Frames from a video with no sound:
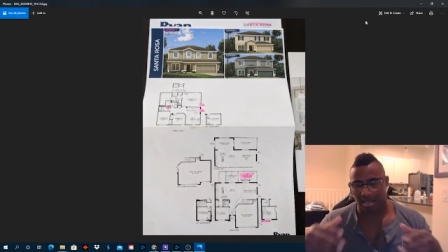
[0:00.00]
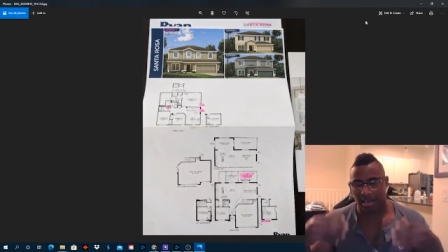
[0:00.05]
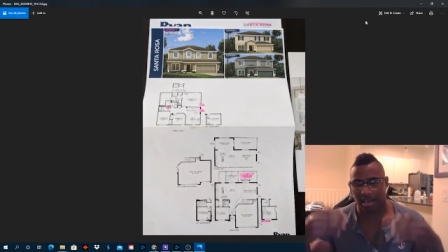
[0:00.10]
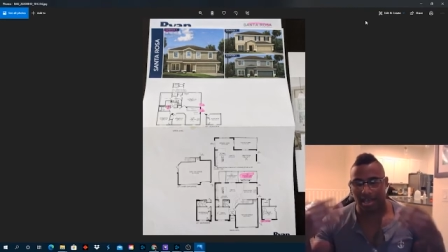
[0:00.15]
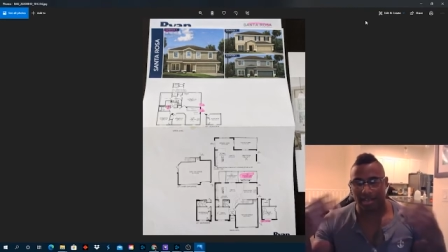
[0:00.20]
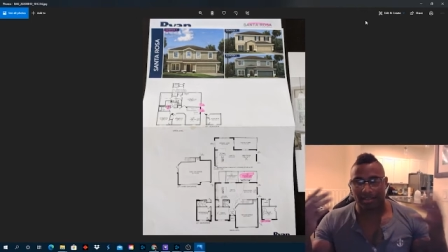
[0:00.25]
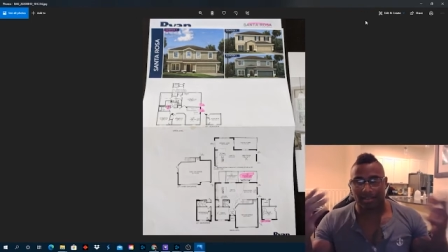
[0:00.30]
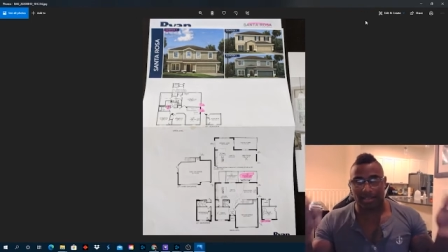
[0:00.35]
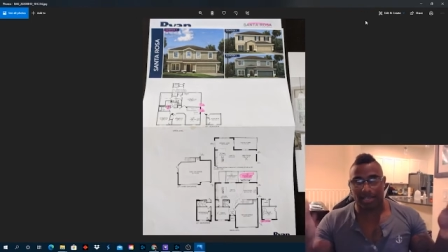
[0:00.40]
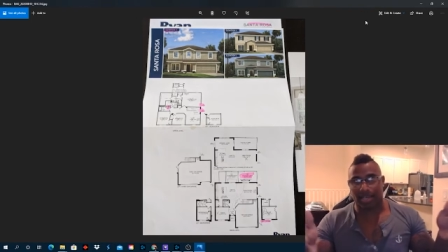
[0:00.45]

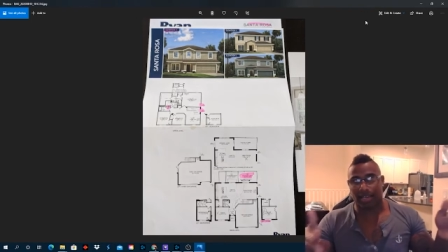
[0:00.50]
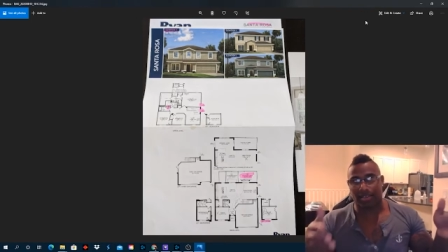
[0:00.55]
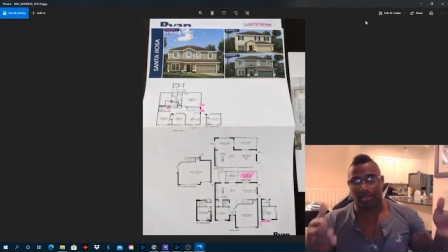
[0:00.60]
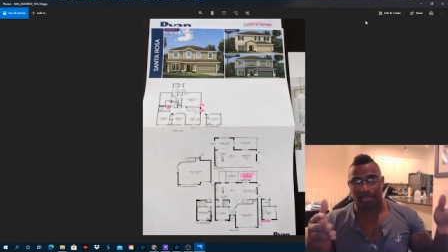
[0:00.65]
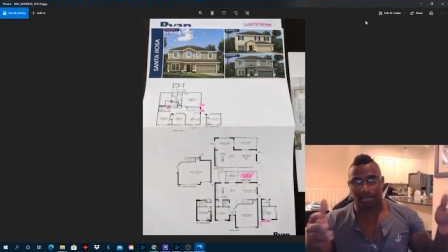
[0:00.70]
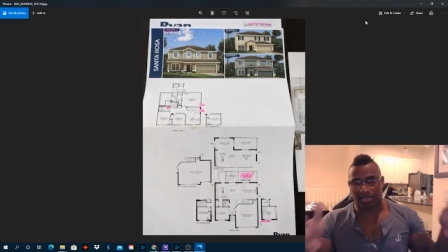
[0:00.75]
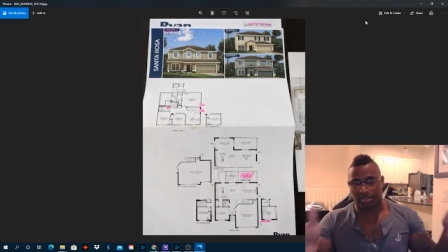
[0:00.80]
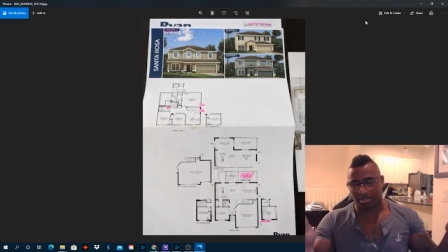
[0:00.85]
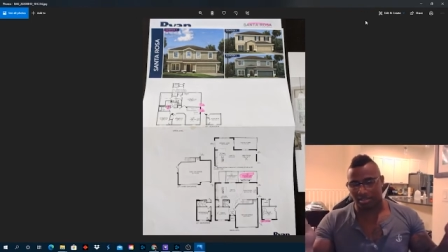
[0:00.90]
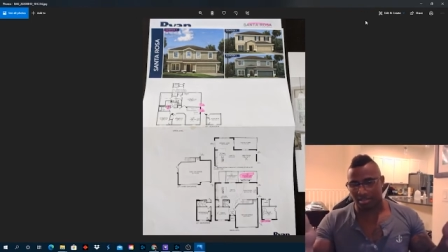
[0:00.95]
At that
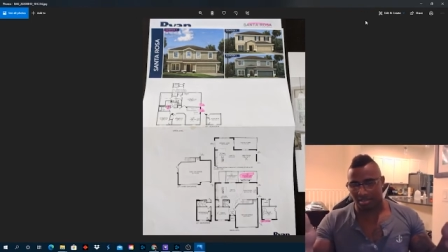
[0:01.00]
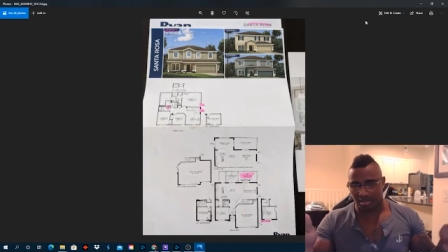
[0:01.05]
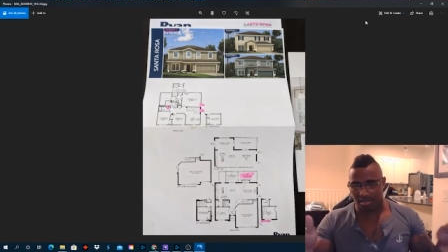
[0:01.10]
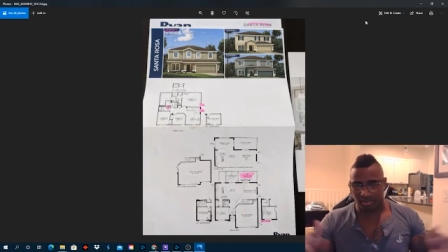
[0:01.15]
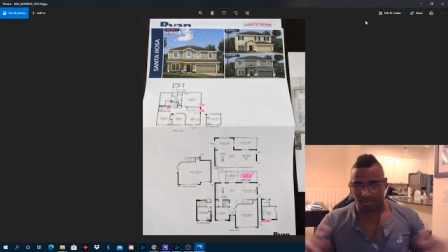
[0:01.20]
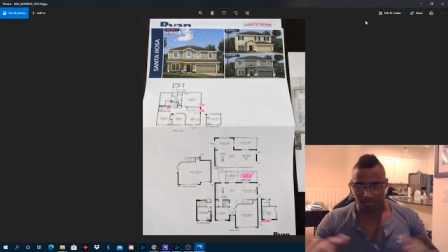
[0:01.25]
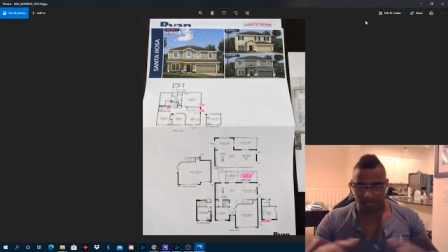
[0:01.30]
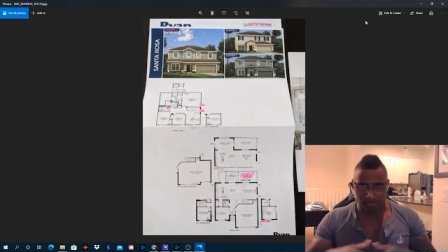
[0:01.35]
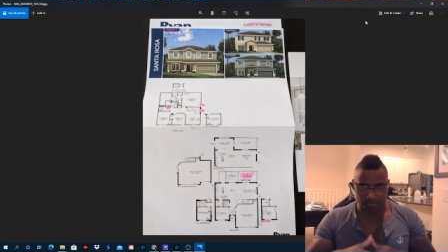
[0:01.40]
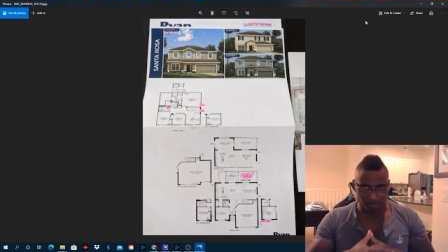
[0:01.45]
decision
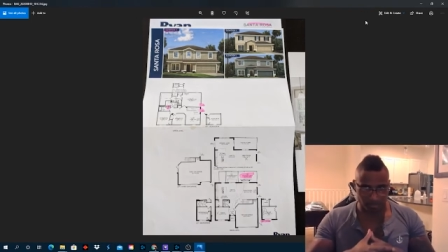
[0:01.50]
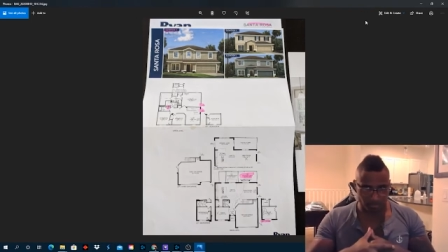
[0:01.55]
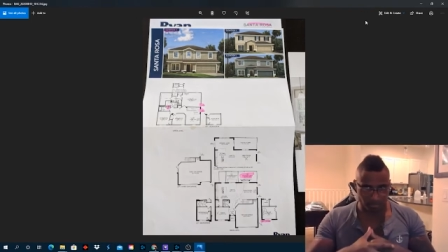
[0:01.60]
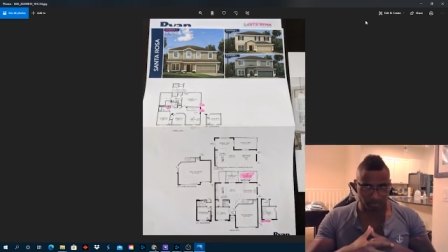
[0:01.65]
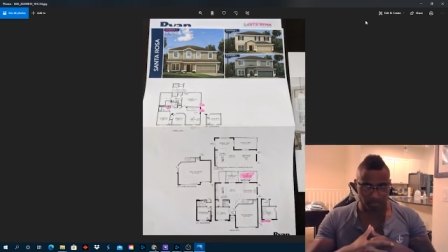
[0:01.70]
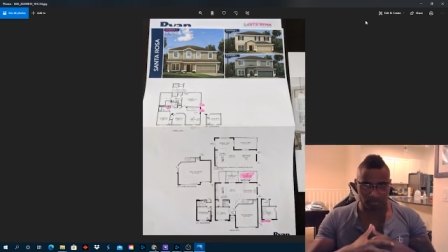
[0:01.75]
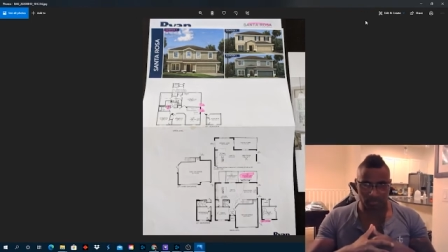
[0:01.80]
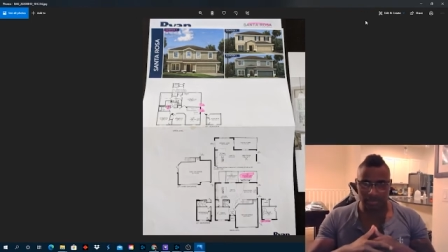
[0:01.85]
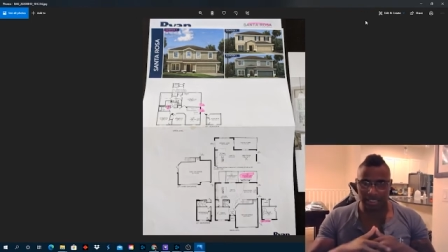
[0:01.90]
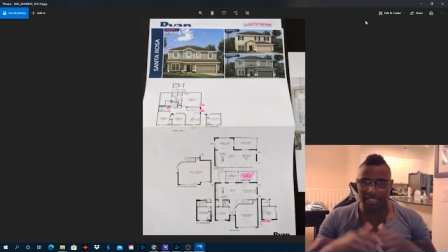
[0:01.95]

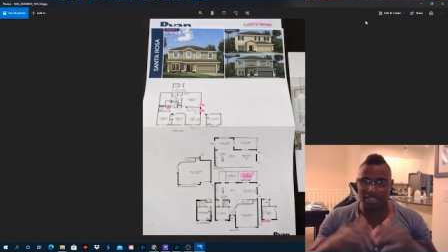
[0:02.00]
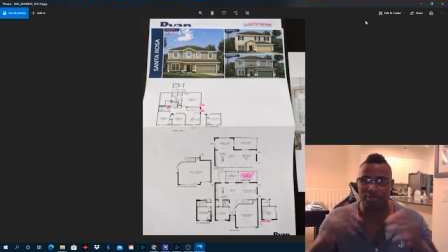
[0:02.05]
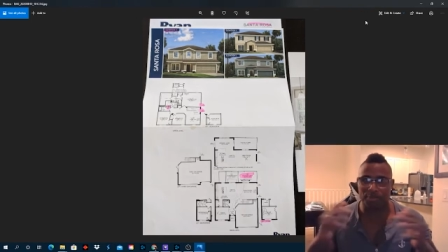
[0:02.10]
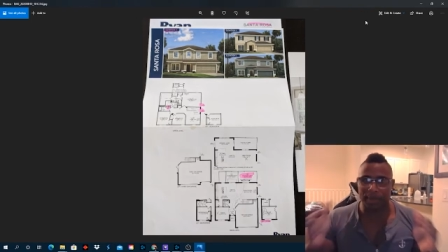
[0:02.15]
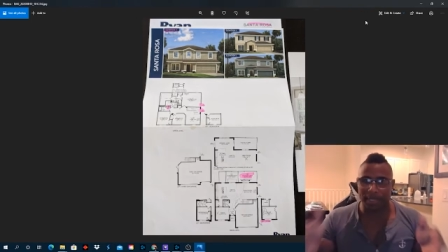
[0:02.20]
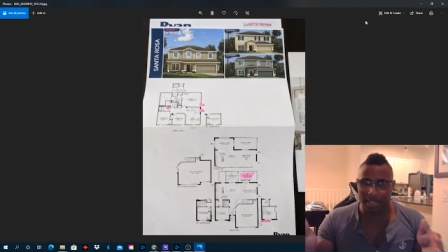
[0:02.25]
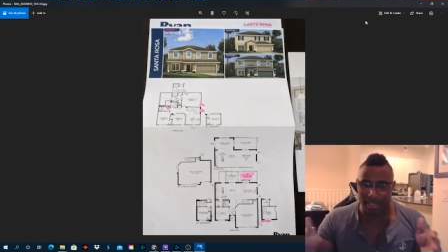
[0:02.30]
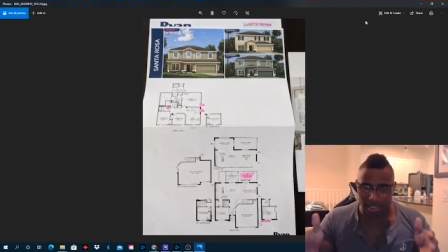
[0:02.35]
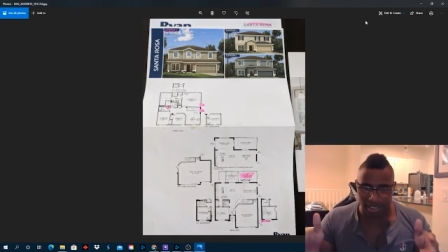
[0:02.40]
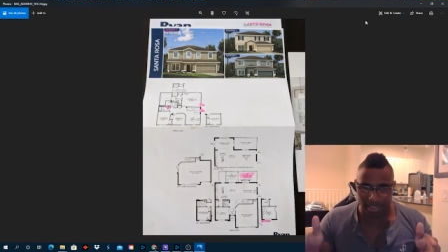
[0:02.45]
is
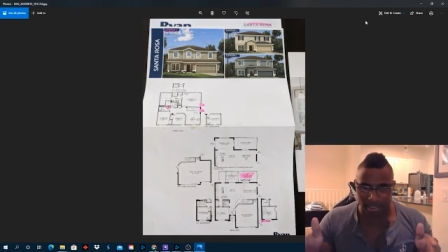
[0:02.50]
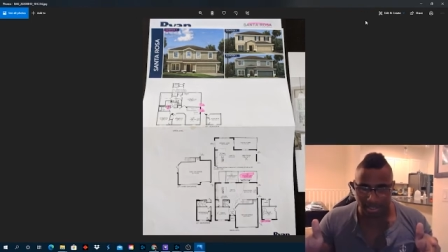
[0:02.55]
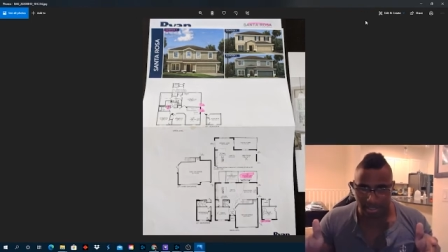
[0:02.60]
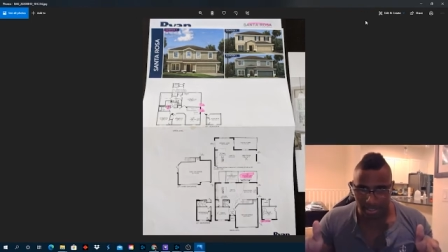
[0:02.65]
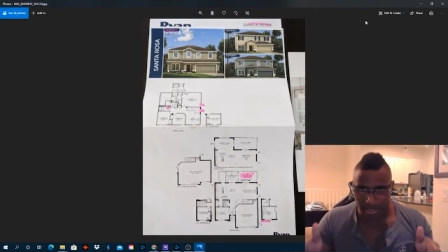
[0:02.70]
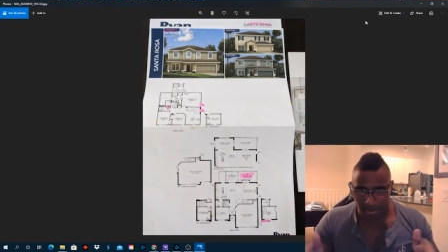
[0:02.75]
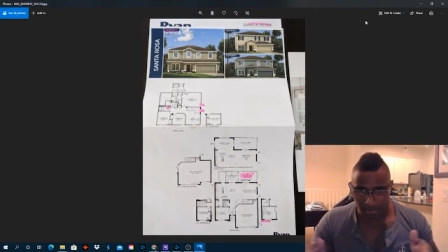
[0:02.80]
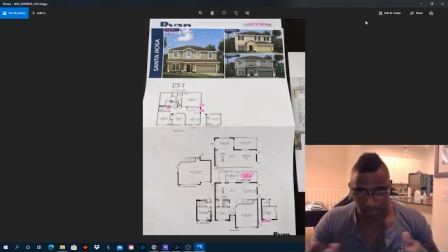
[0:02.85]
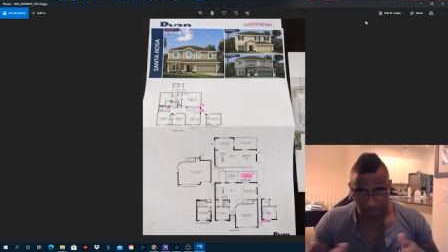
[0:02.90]
because